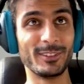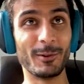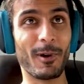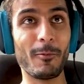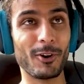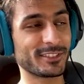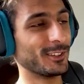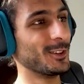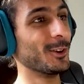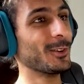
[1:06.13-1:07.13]
your mom walks
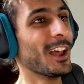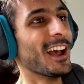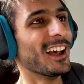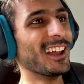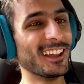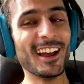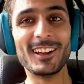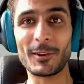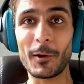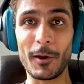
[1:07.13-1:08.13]
on you
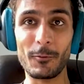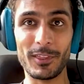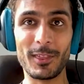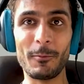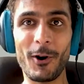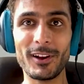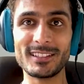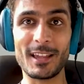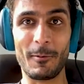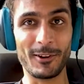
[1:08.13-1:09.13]
talking with the
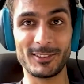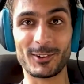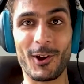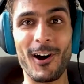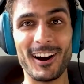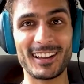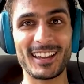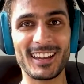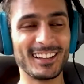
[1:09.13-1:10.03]
boys about your cock.